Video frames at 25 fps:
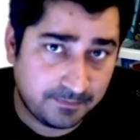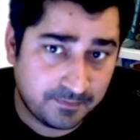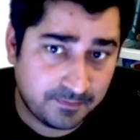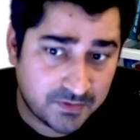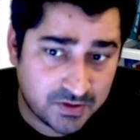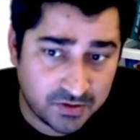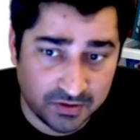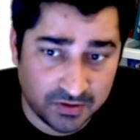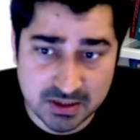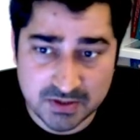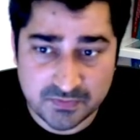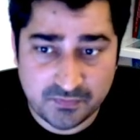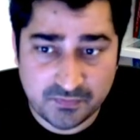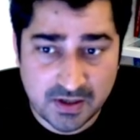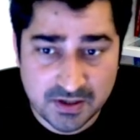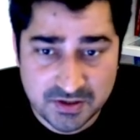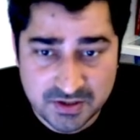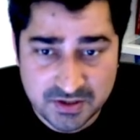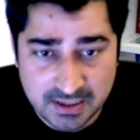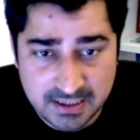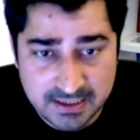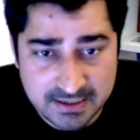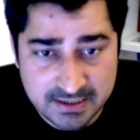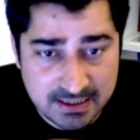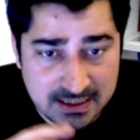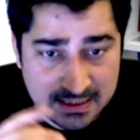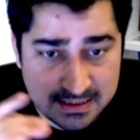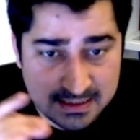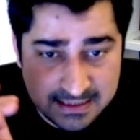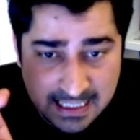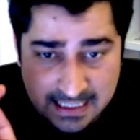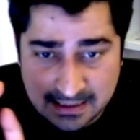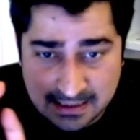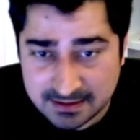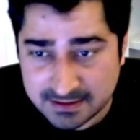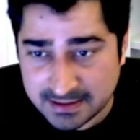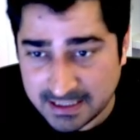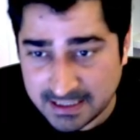So this function is
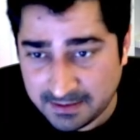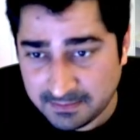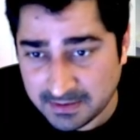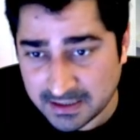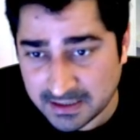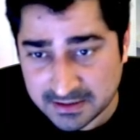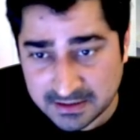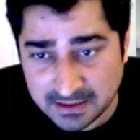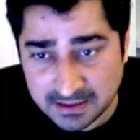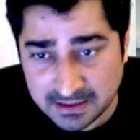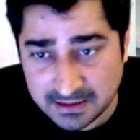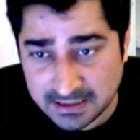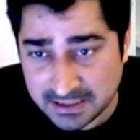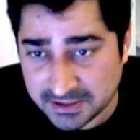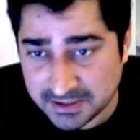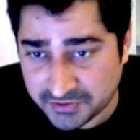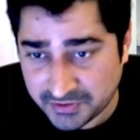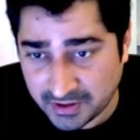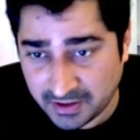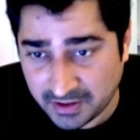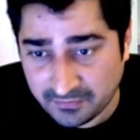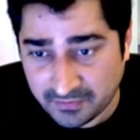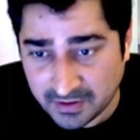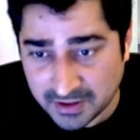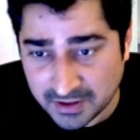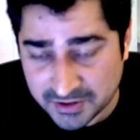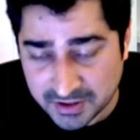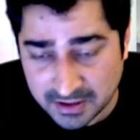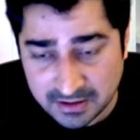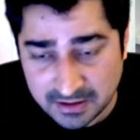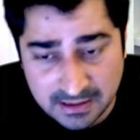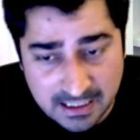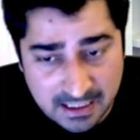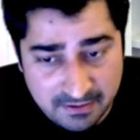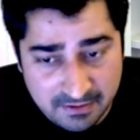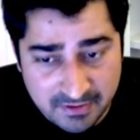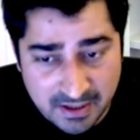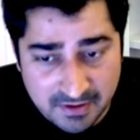exact same as the string function
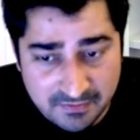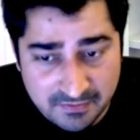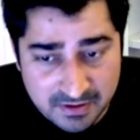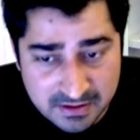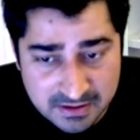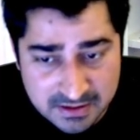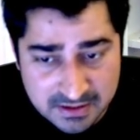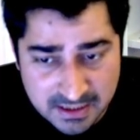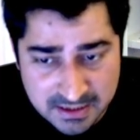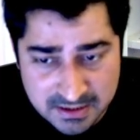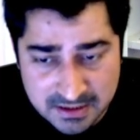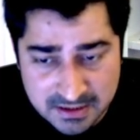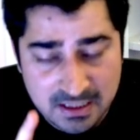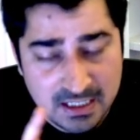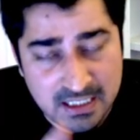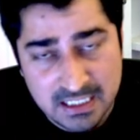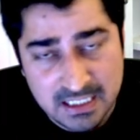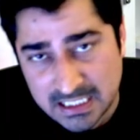that we have discussed.